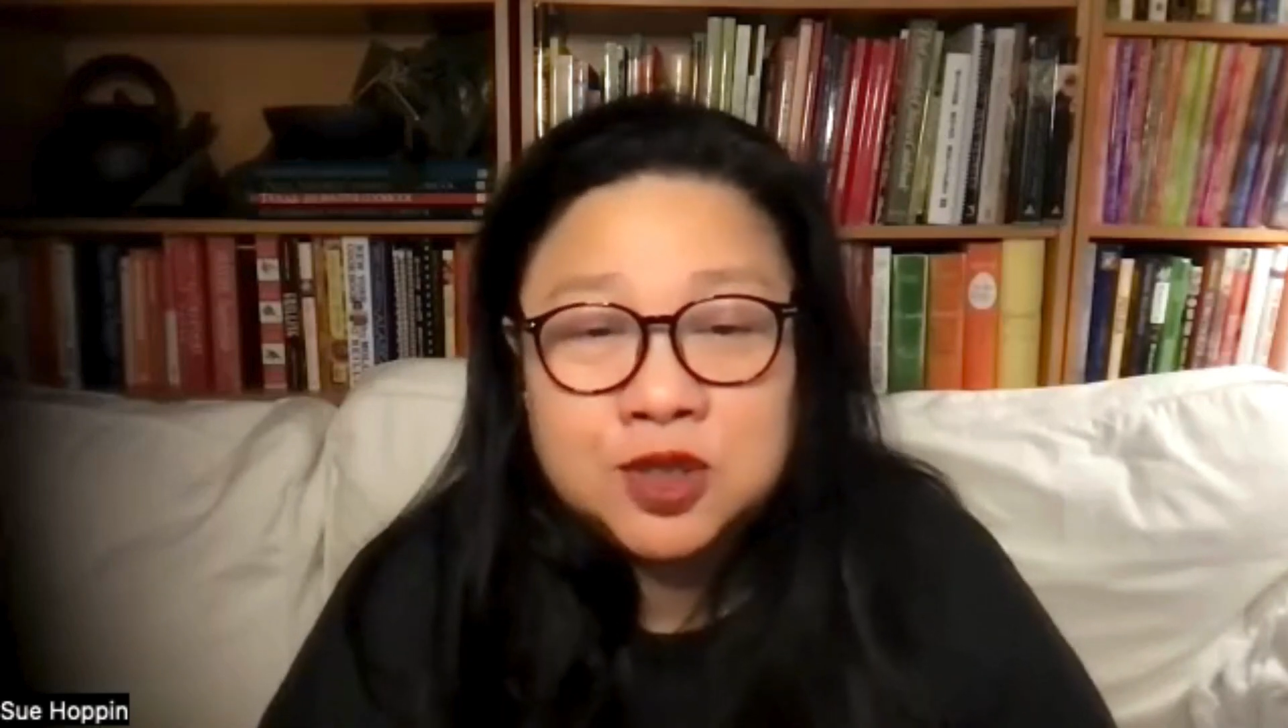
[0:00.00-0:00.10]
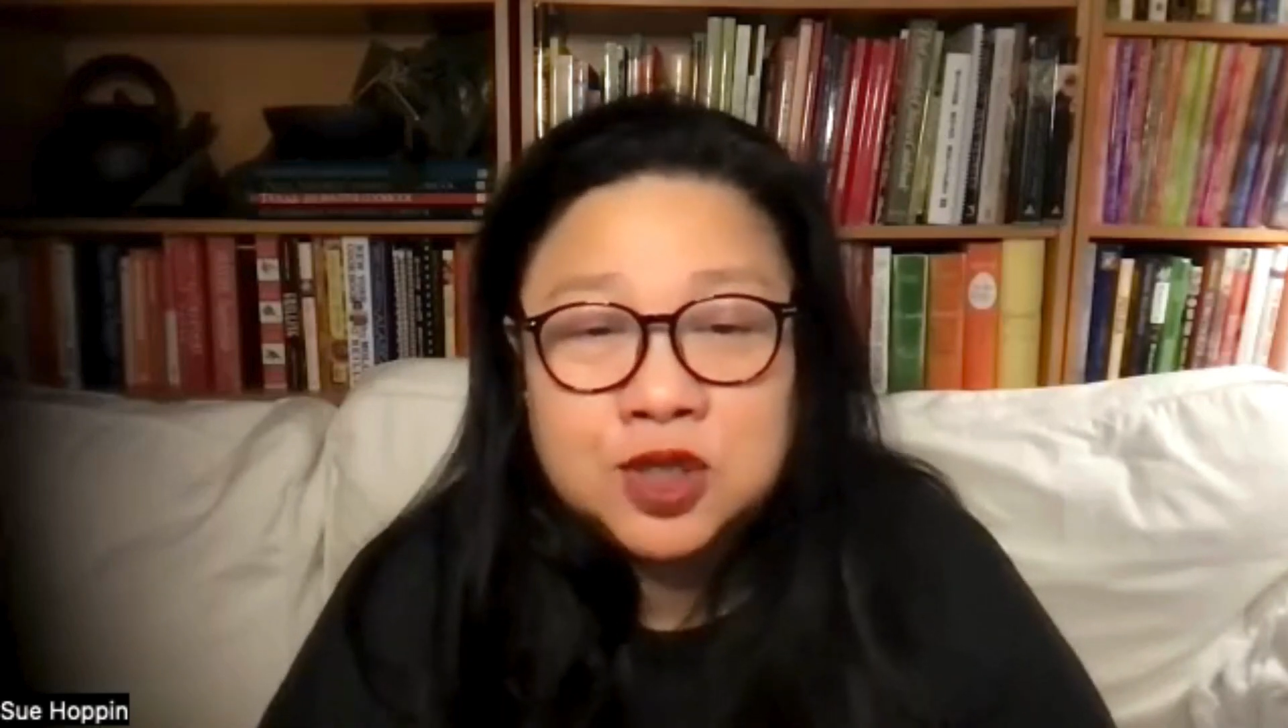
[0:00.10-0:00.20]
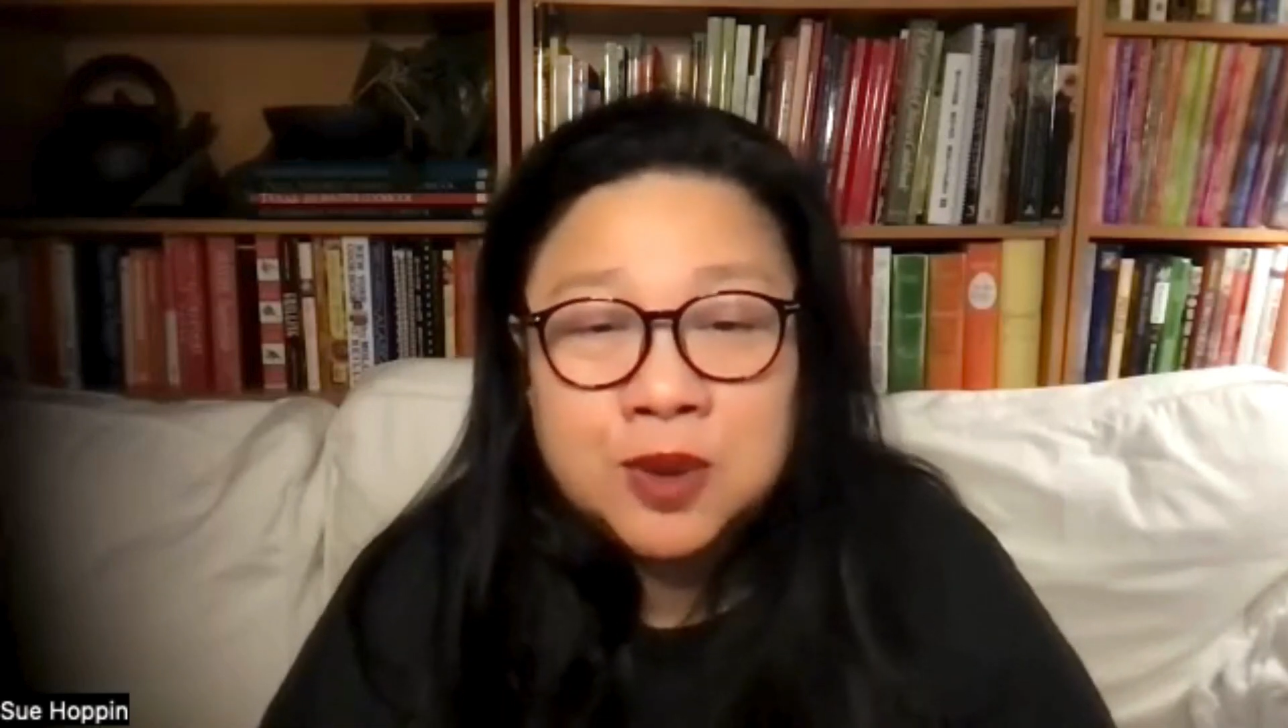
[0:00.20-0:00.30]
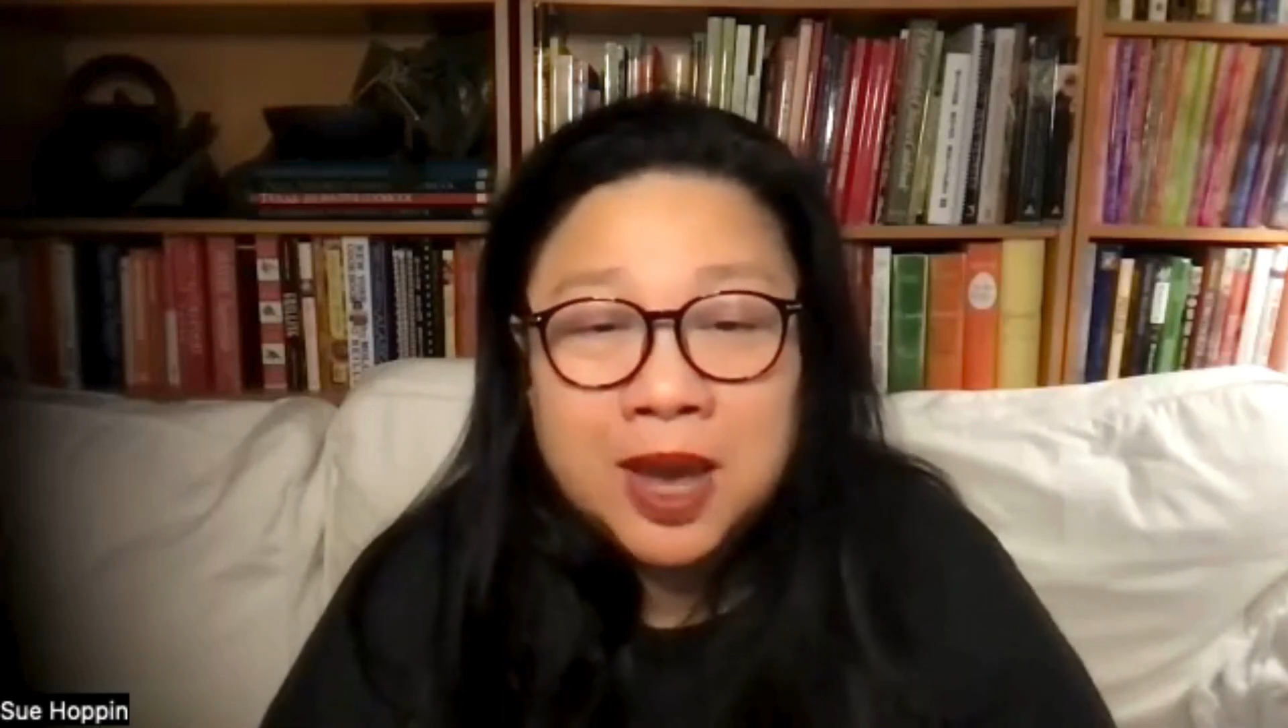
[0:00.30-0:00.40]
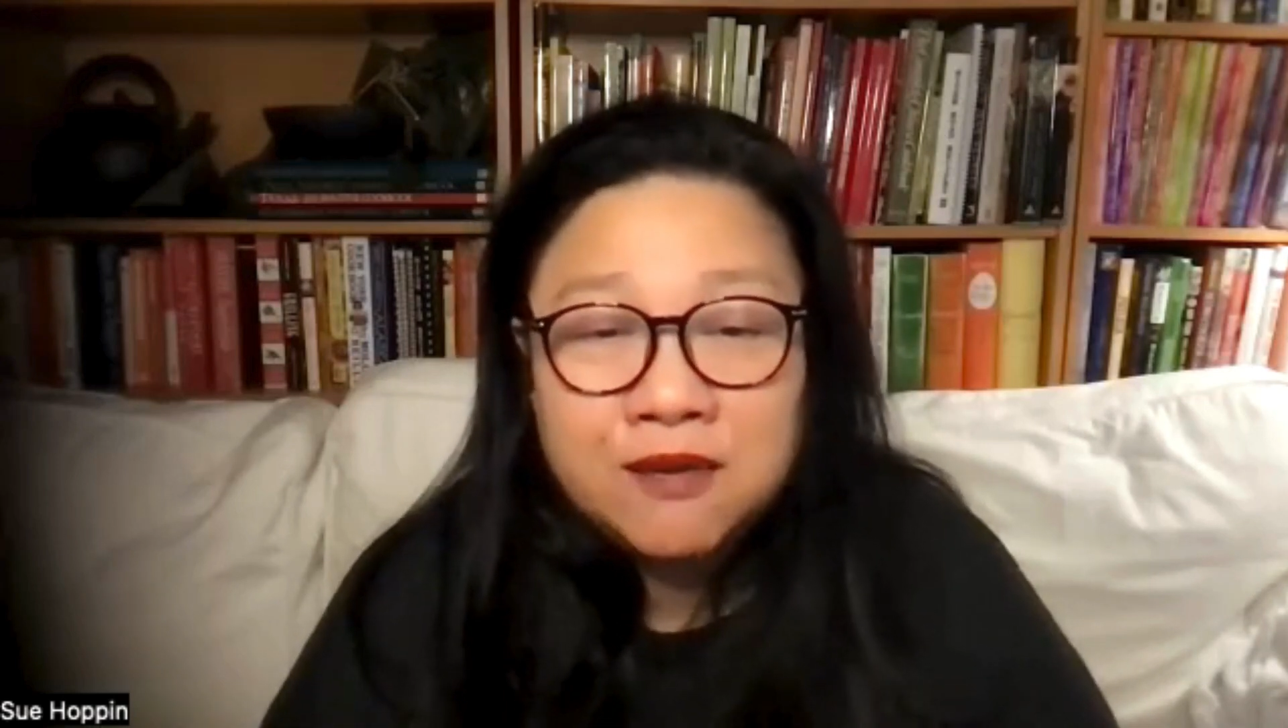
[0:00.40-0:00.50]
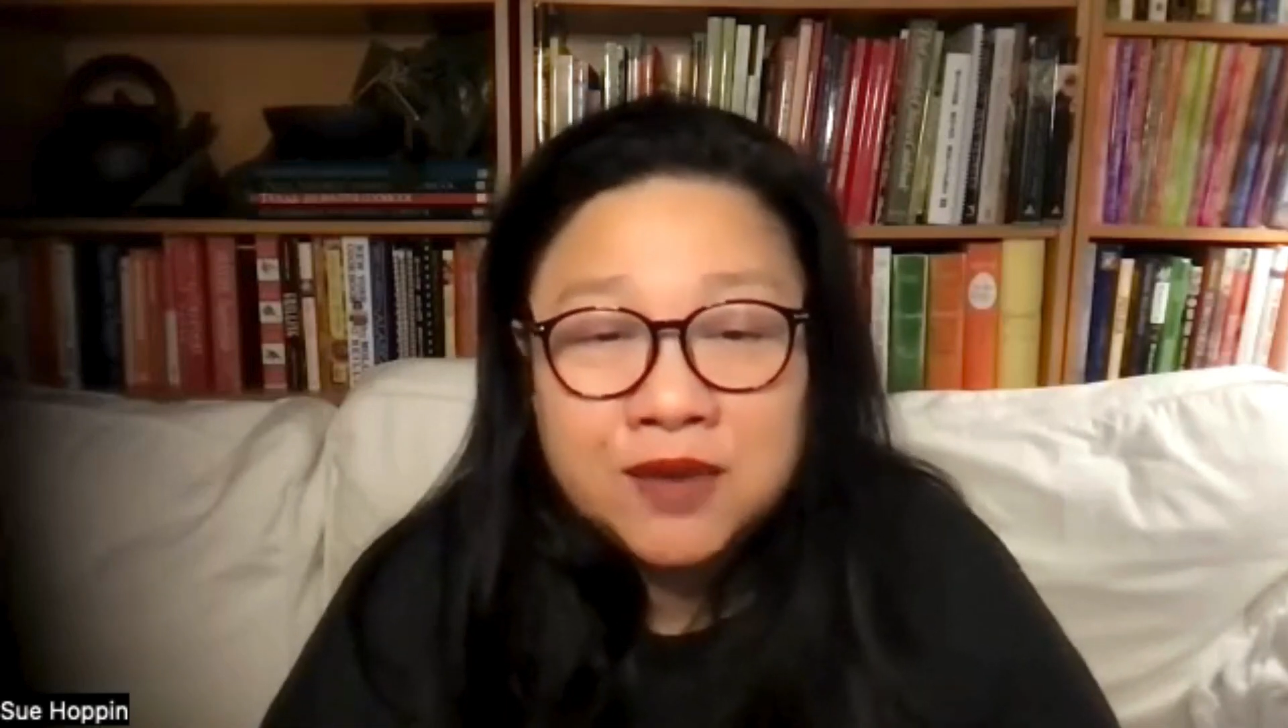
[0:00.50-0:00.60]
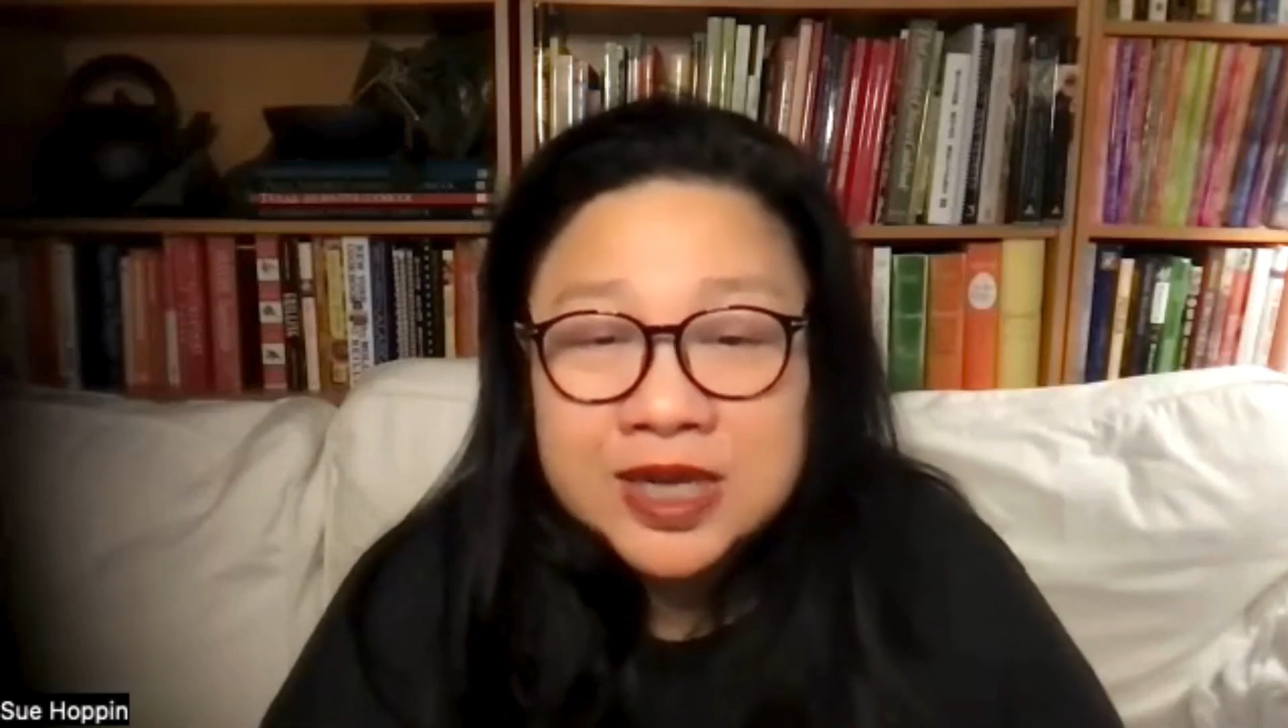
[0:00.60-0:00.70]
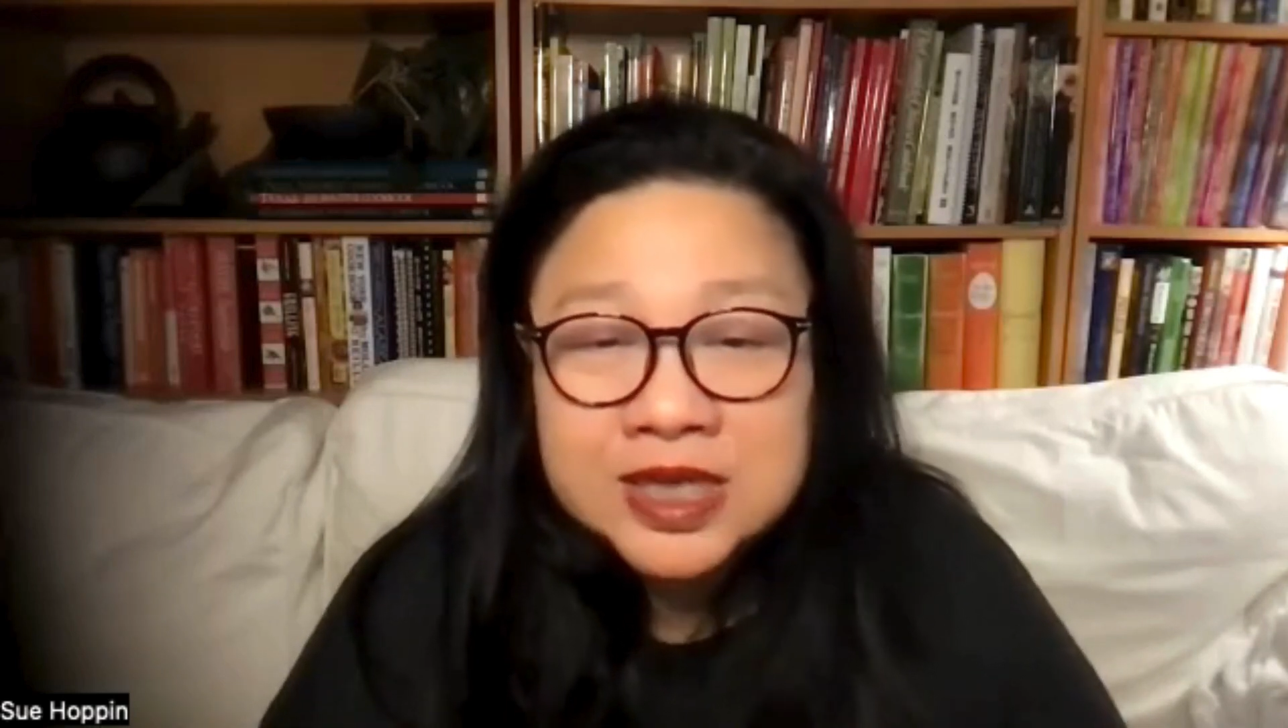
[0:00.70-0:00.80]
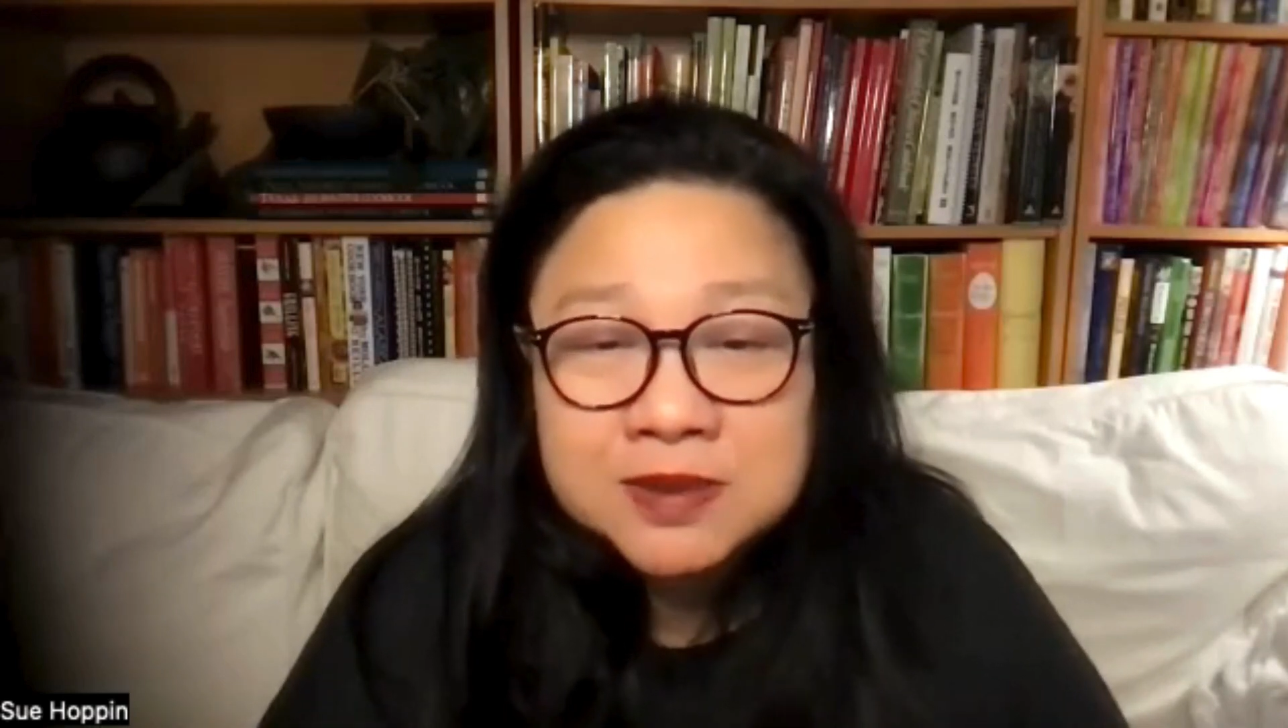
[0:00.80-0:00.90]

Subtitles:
Do you have any